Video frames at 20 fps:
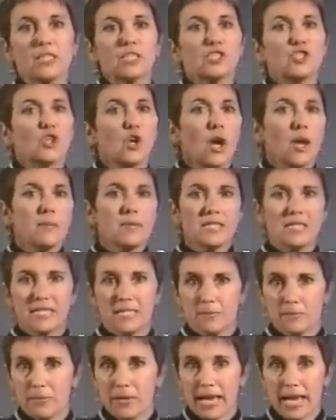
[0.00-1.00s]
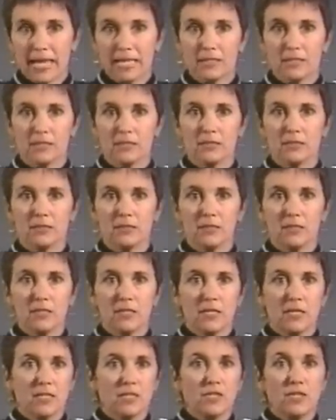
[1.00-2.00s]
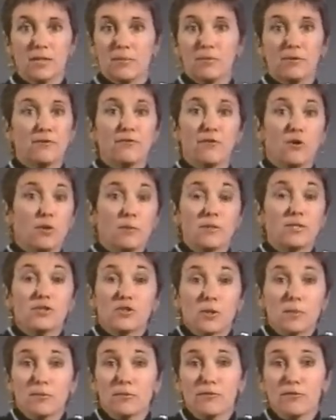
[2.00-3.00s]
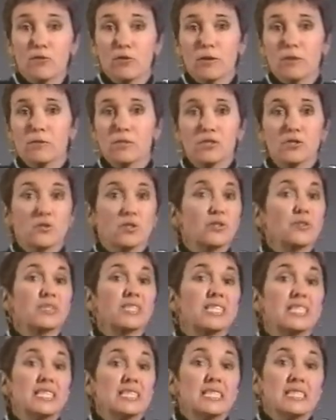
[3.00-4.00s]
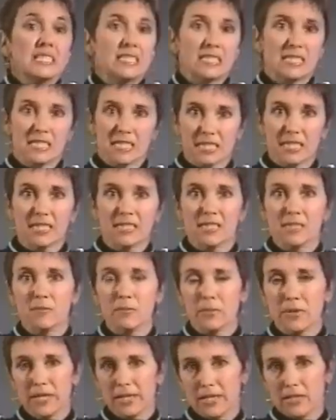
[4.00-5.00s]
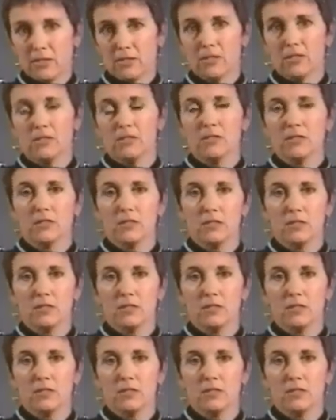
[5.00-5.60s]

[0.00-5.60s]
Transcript: The job is impacted. Your performance or your attendance is impaired.